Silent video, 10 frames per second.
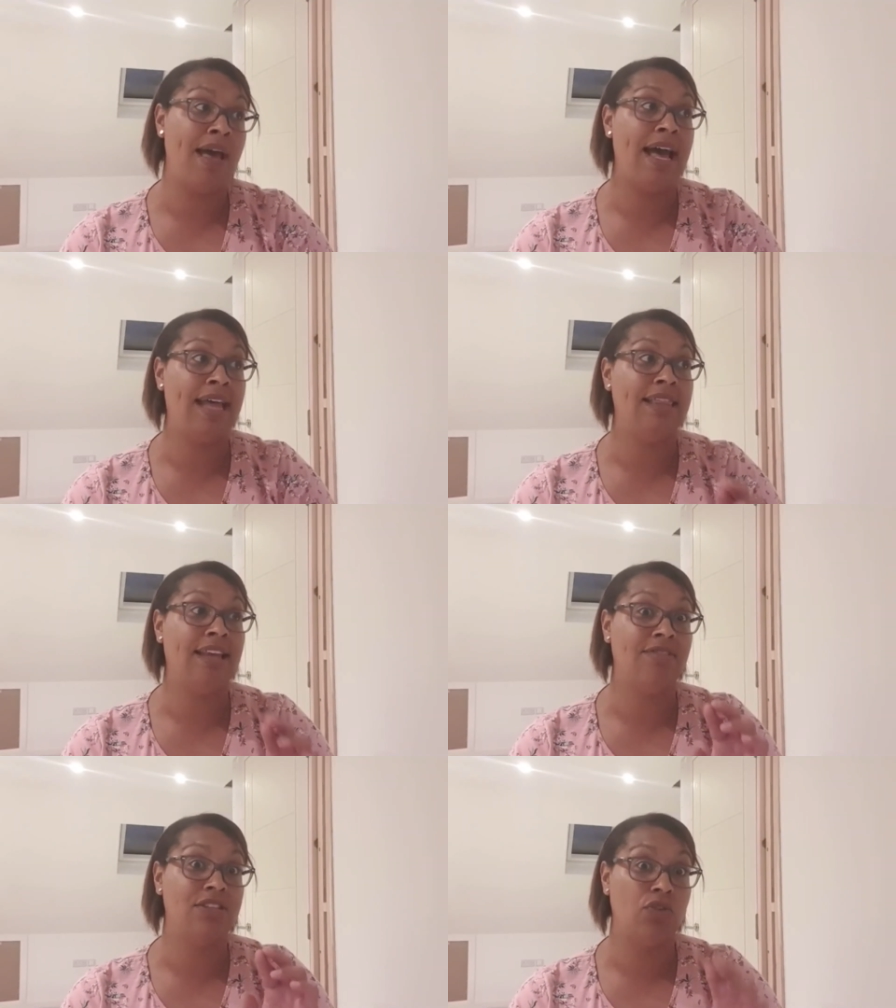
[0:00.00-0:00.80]
and
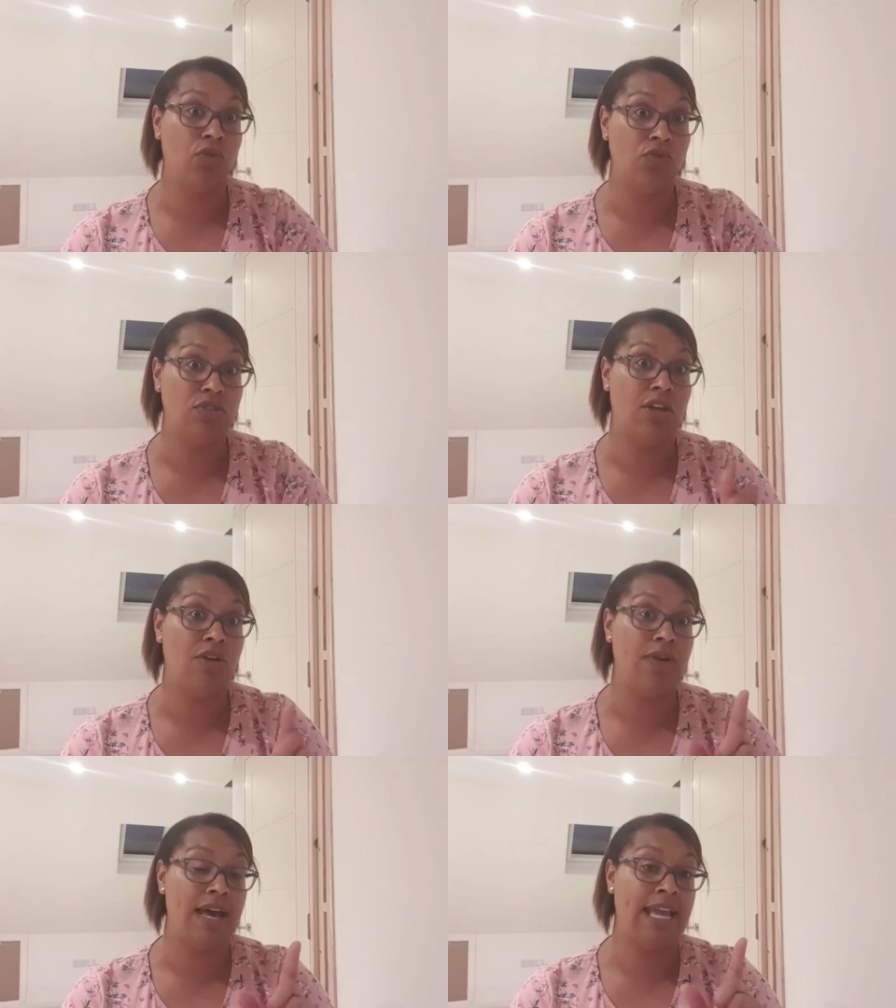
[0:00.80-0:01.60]
there is
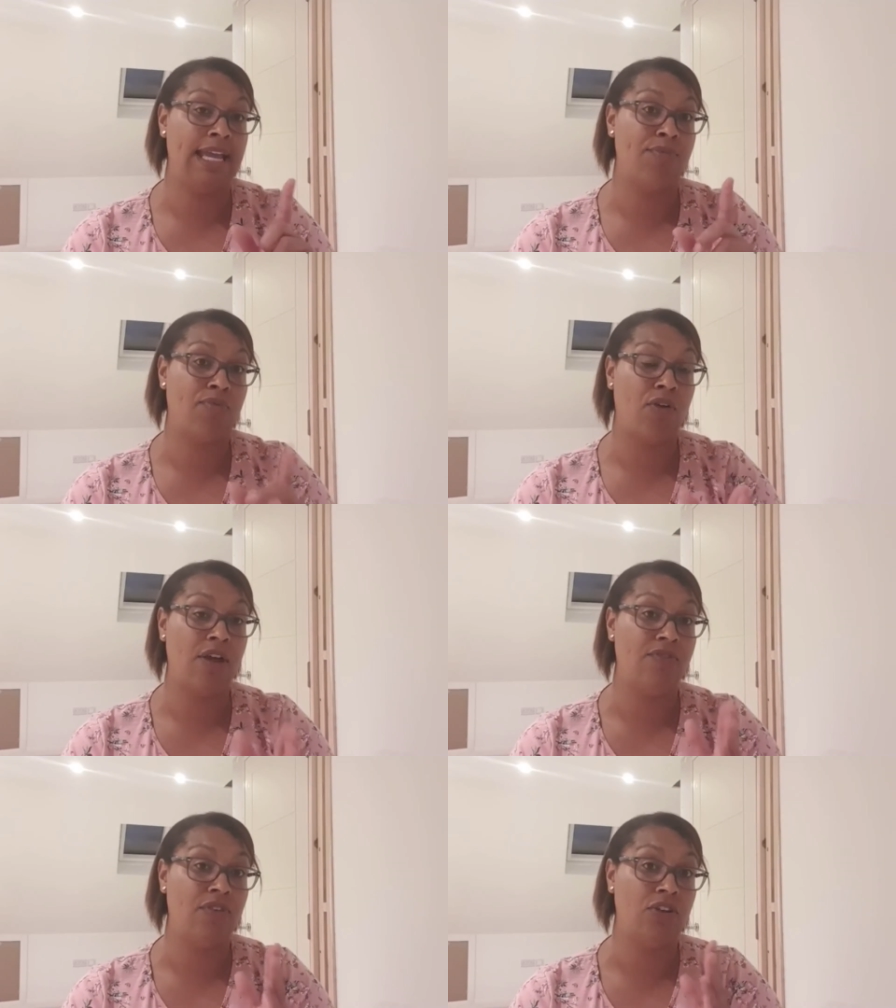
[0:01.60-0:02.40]
also a
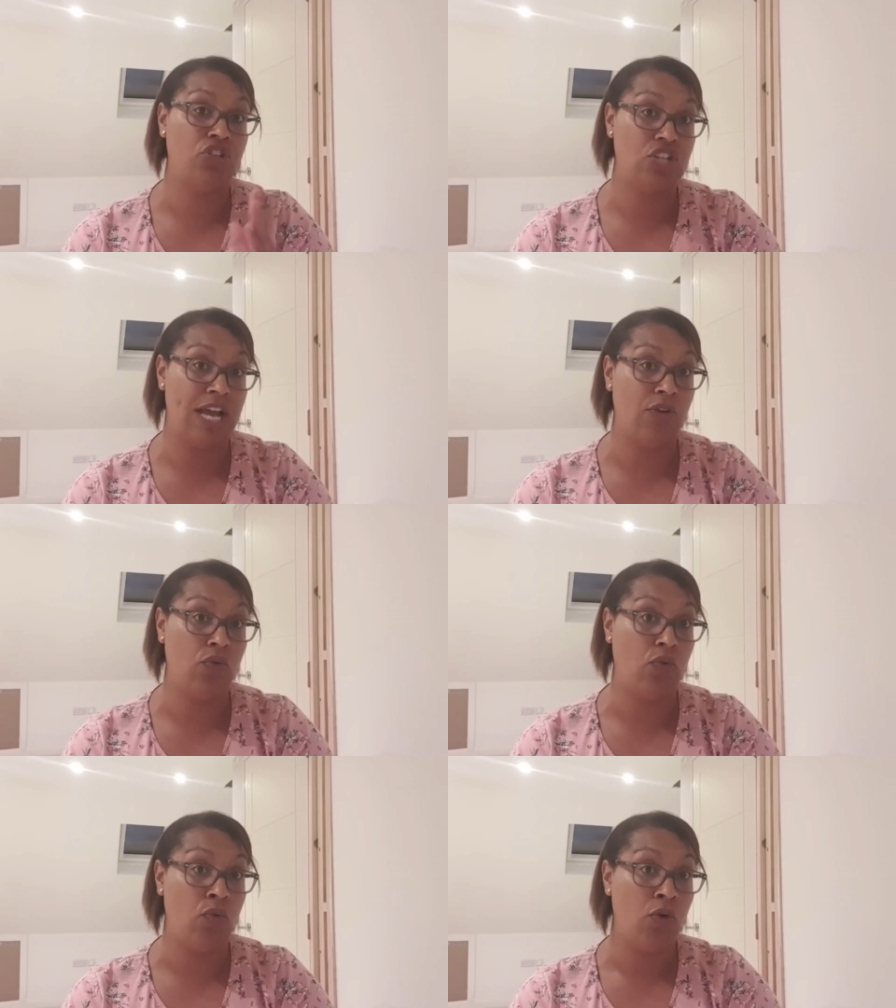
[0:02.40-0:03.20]
private
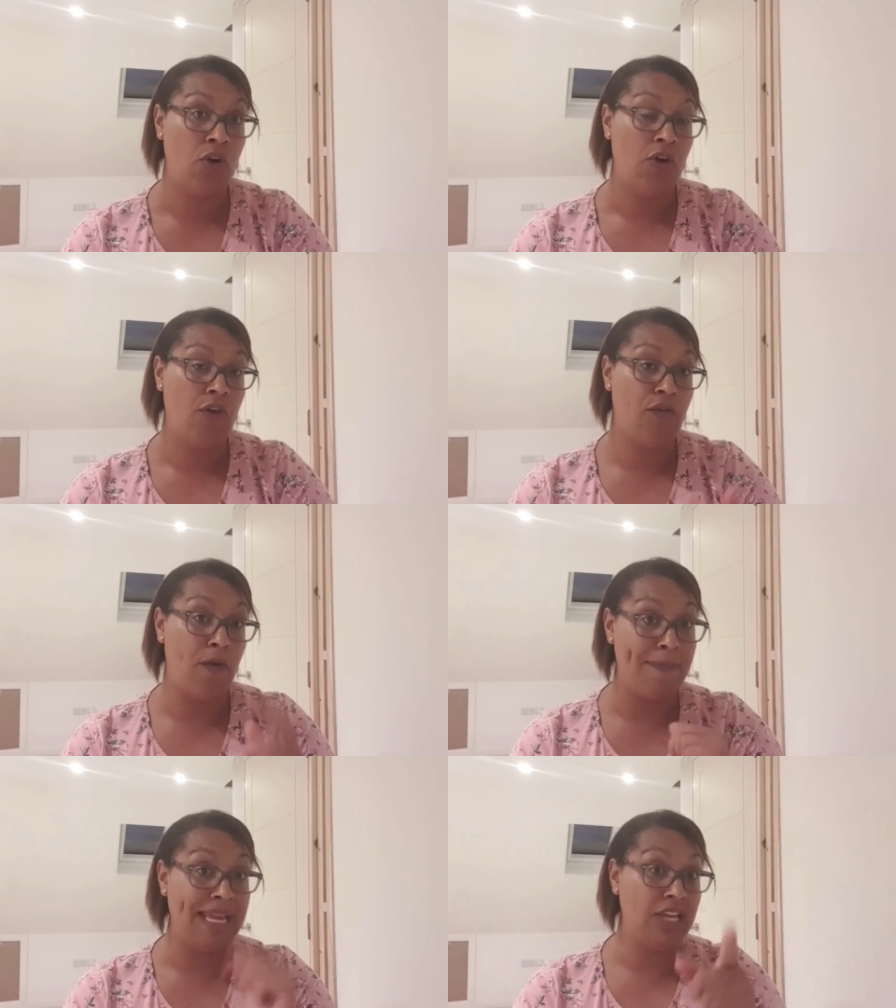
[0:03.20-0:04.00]
channel for
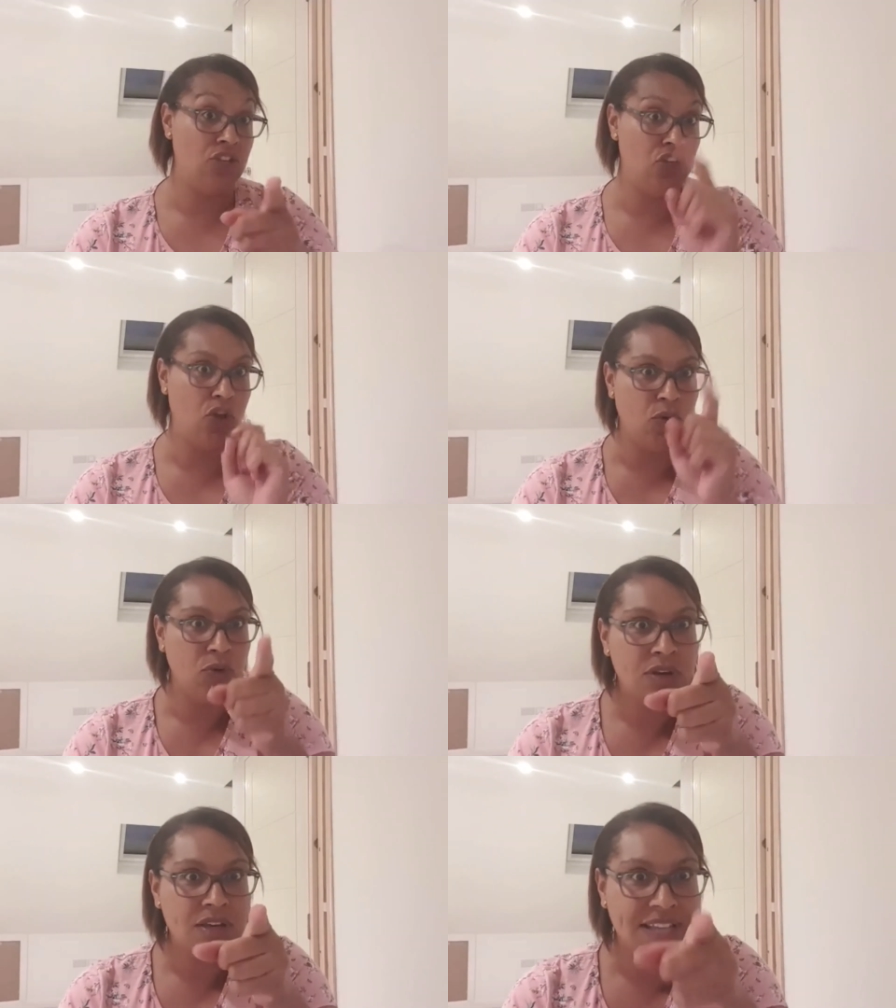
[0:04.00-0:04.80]
me and you,
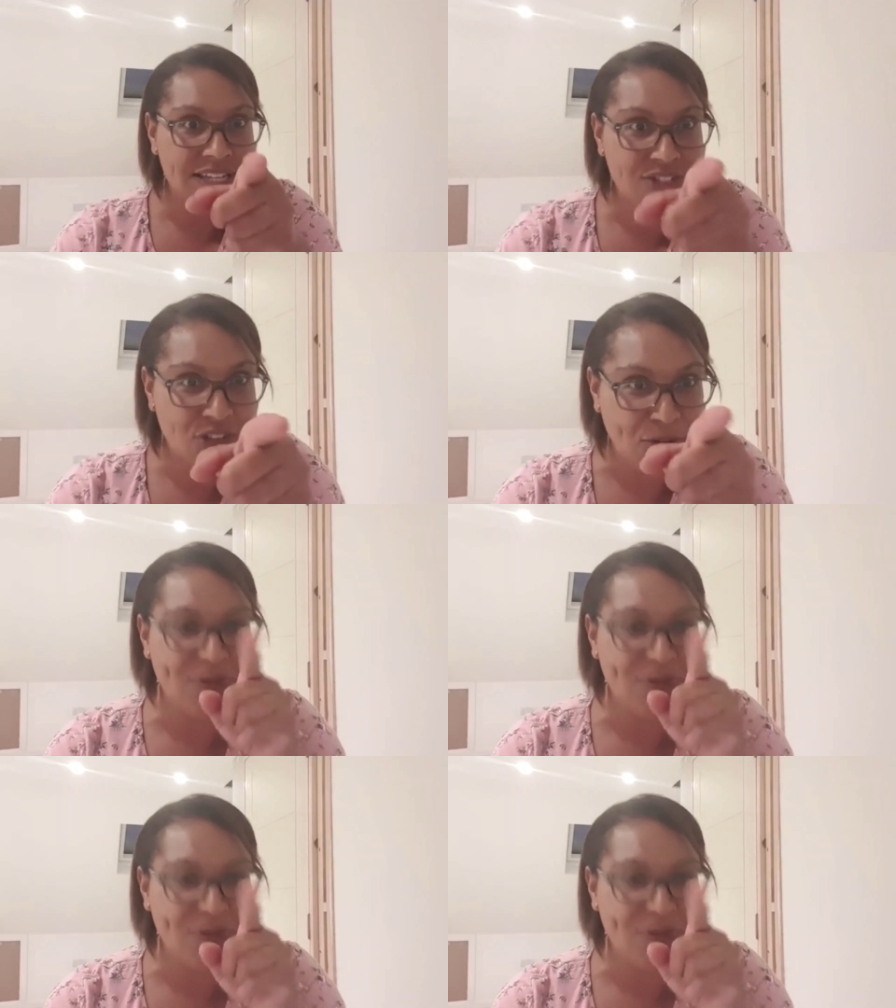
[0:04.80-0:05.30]
yes you,